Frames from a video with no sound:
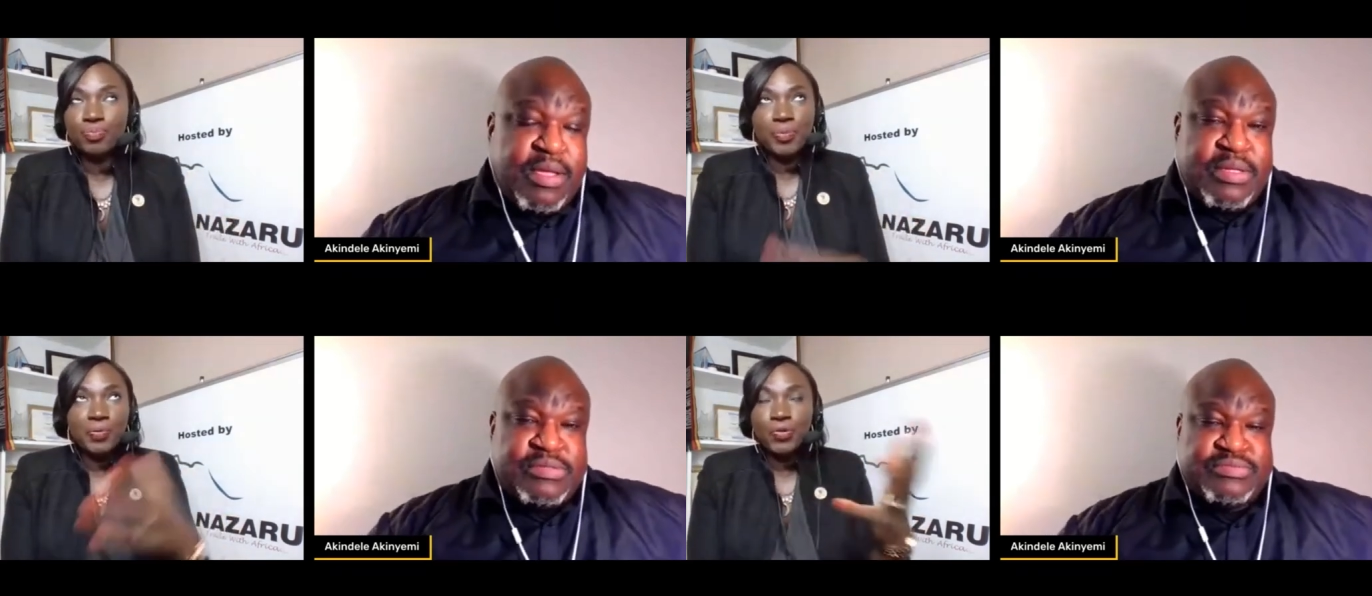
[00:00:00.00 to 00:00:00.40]

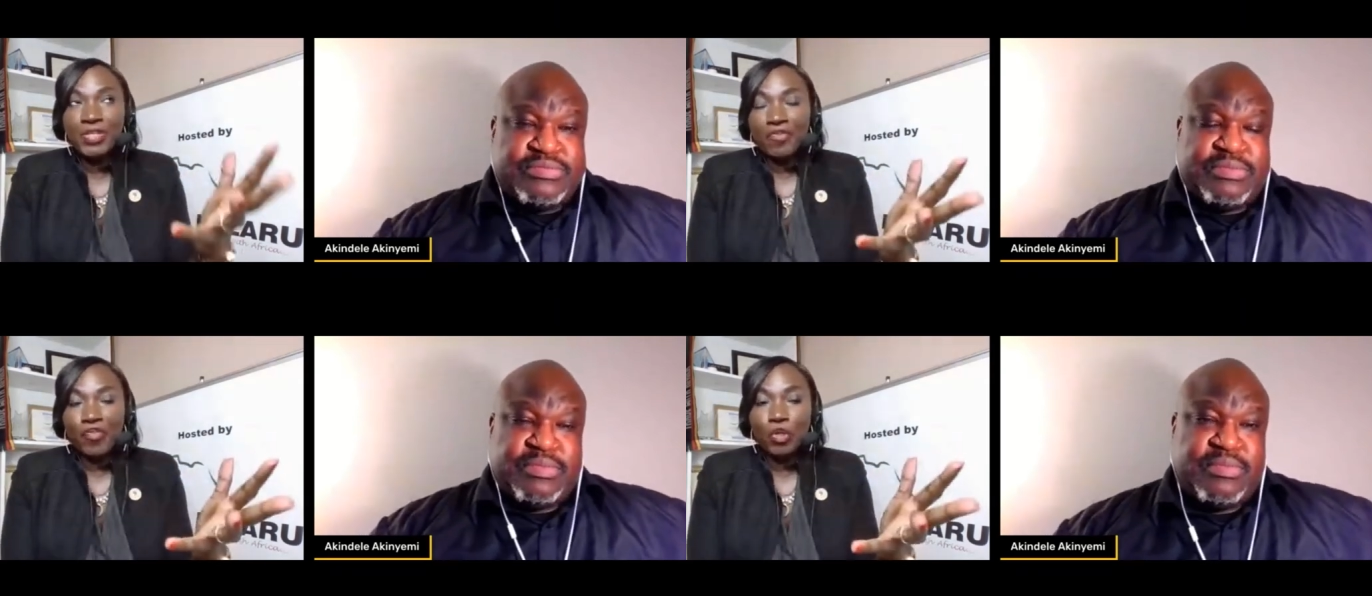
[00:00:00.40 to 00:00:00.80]
Speaker 1: people
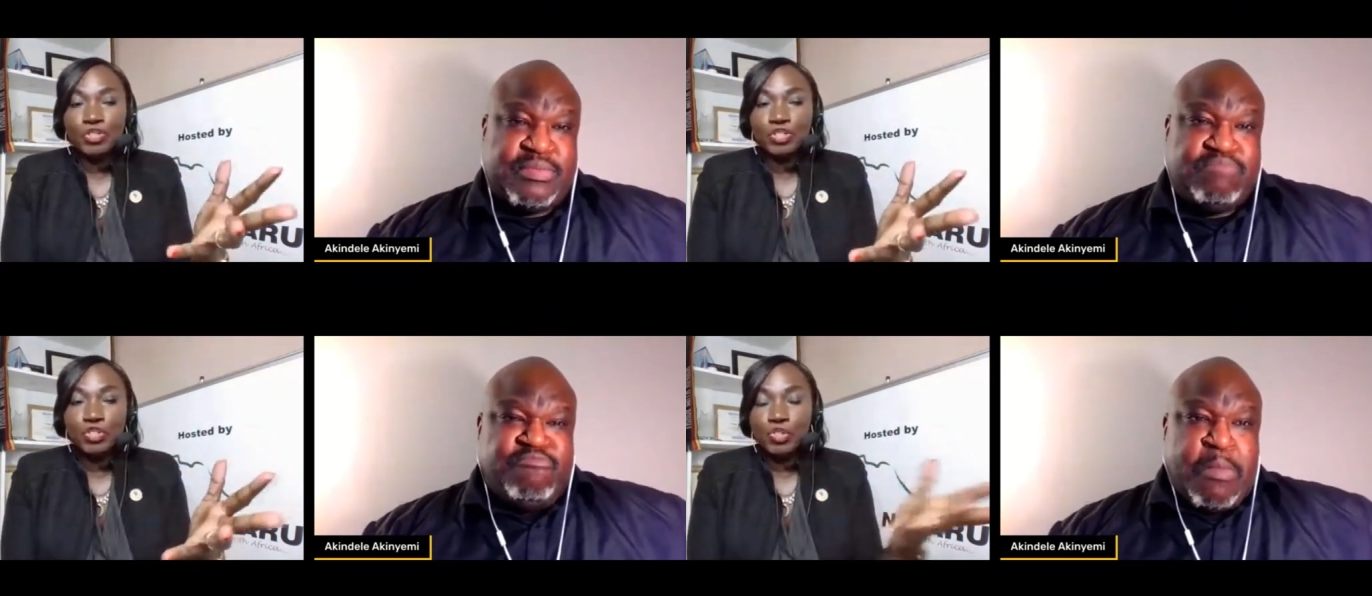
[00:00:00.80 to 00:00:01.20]
that follow
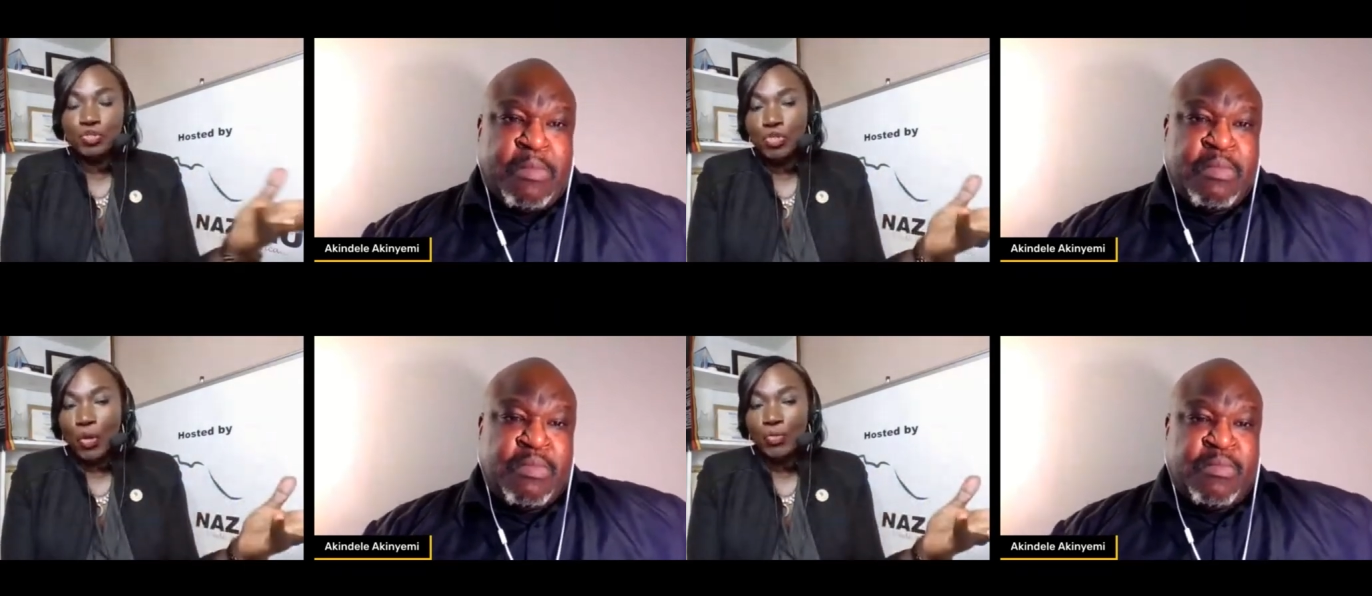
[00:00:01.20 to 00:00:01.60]
the
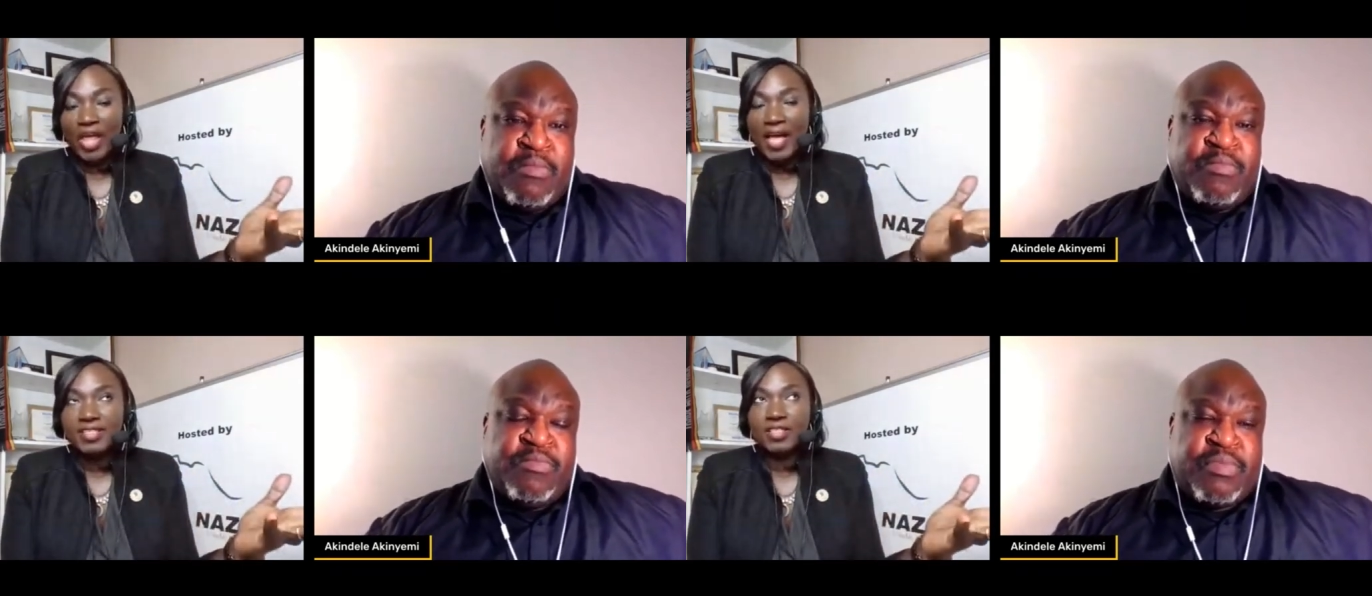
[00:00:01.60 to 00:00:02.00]
news know
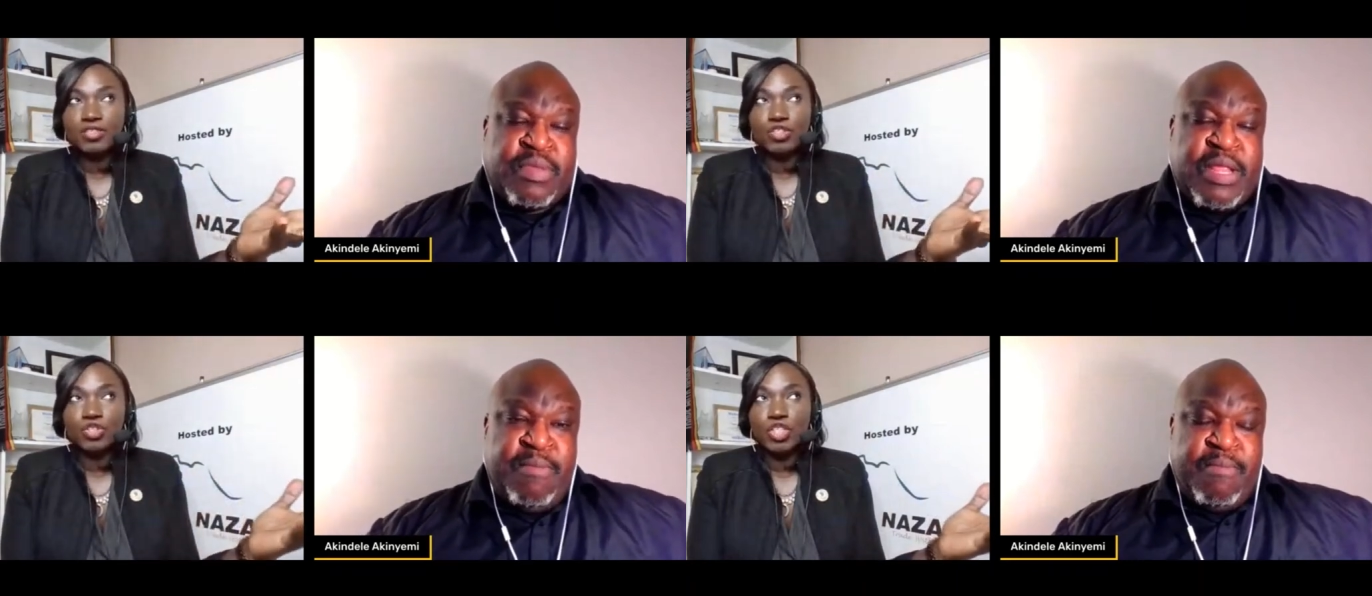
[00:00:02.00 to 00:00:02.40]
that
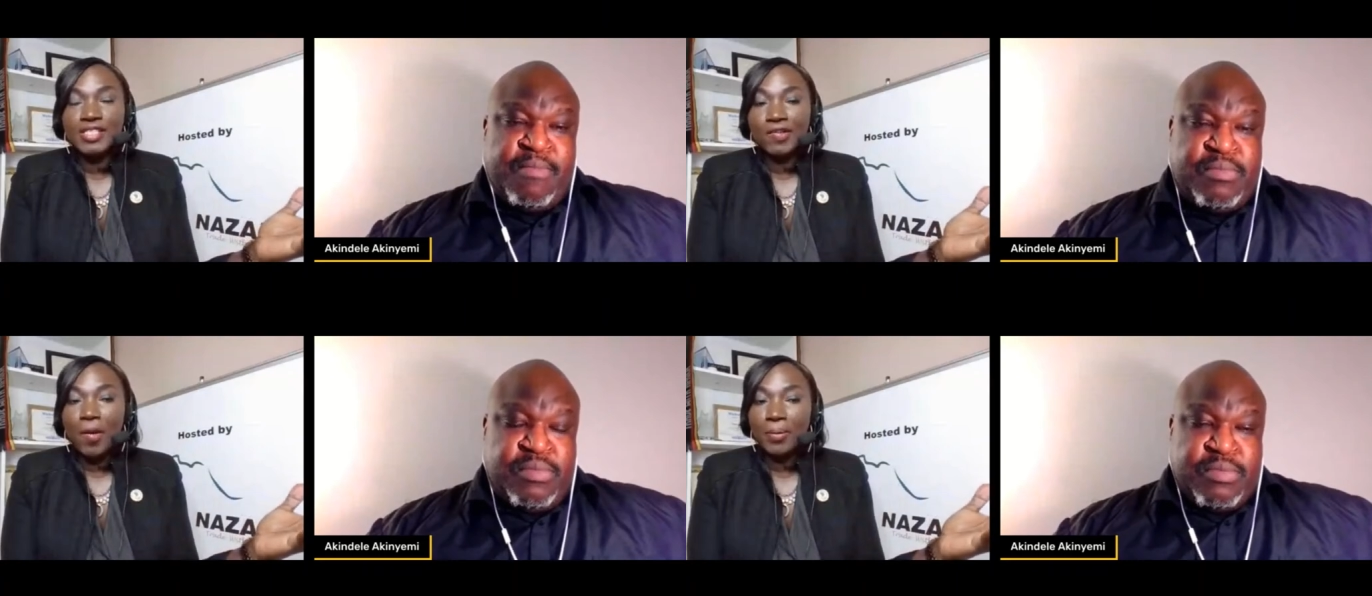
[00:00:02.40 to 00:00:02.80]
you know
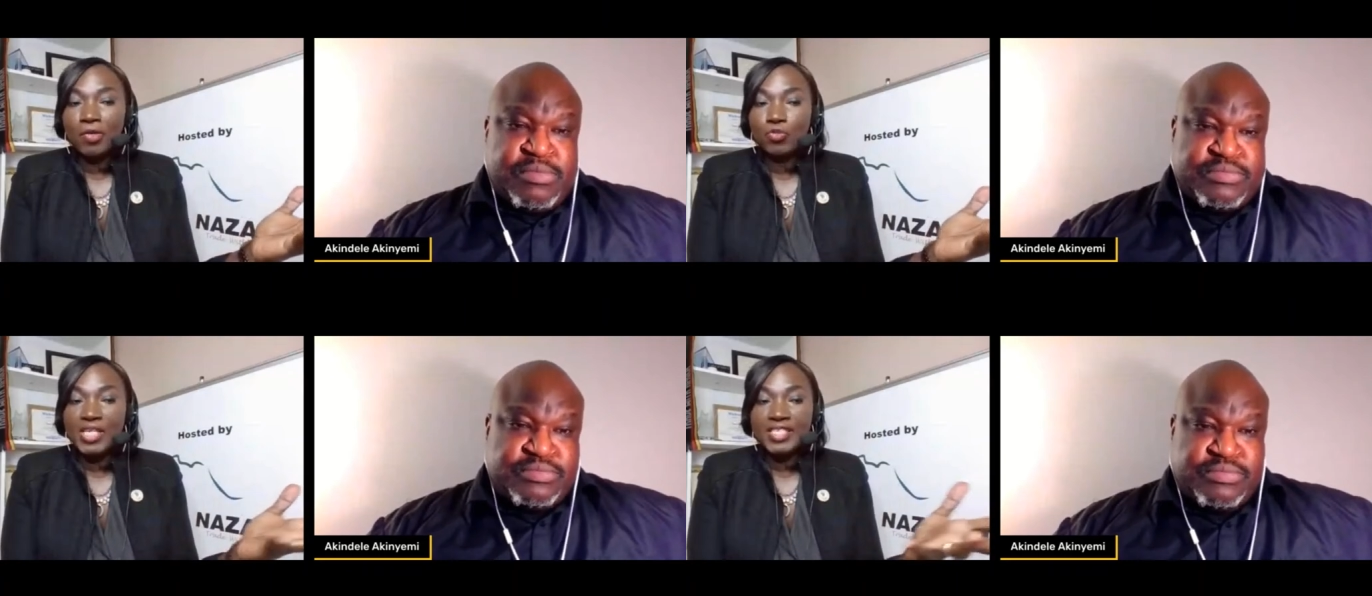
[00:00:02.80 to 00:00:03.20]
just a couple
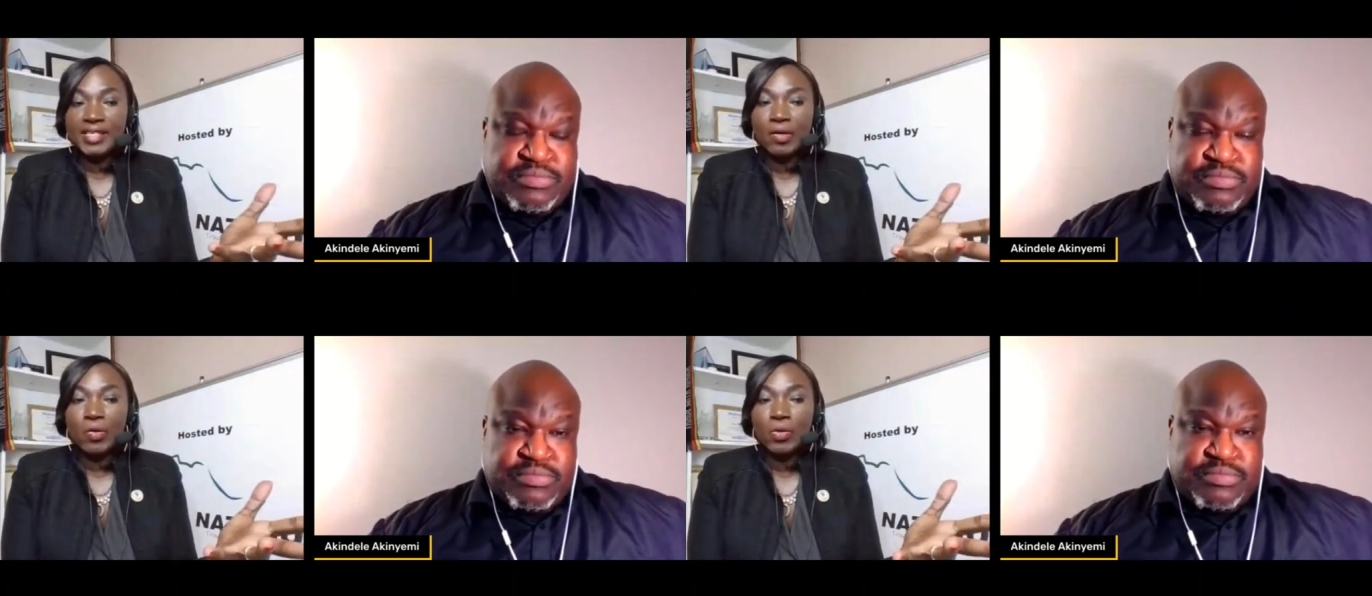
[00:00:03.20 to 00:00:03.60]
of weeks
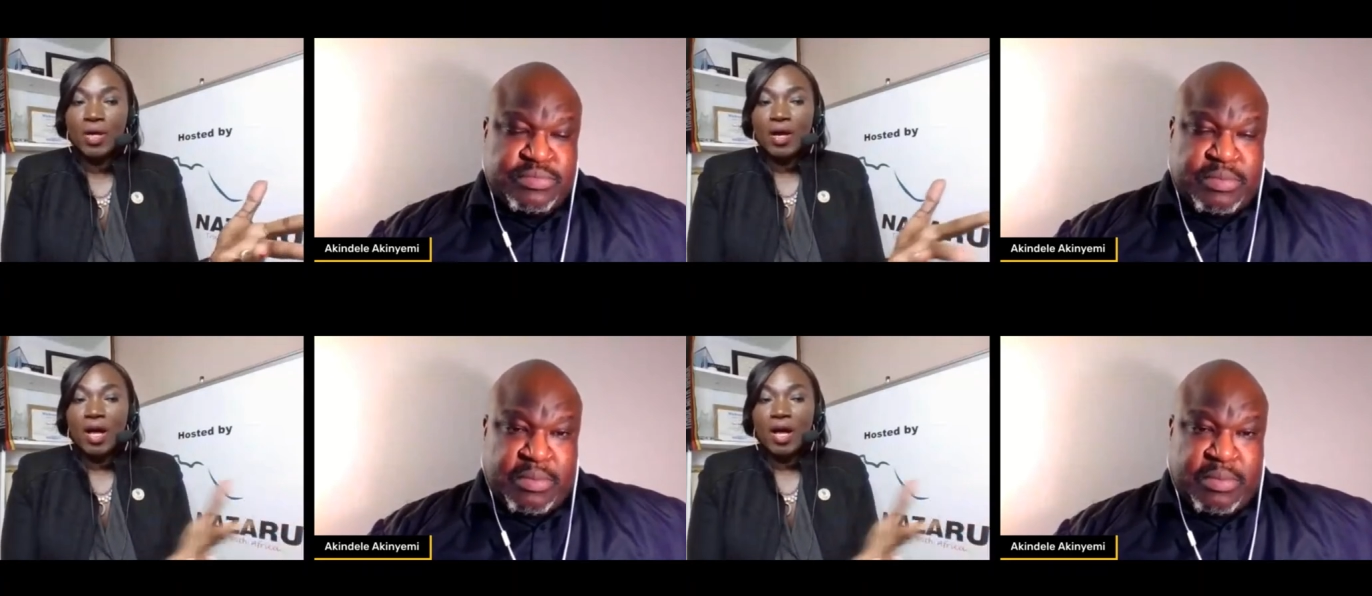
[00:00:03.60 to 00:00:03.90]
ago,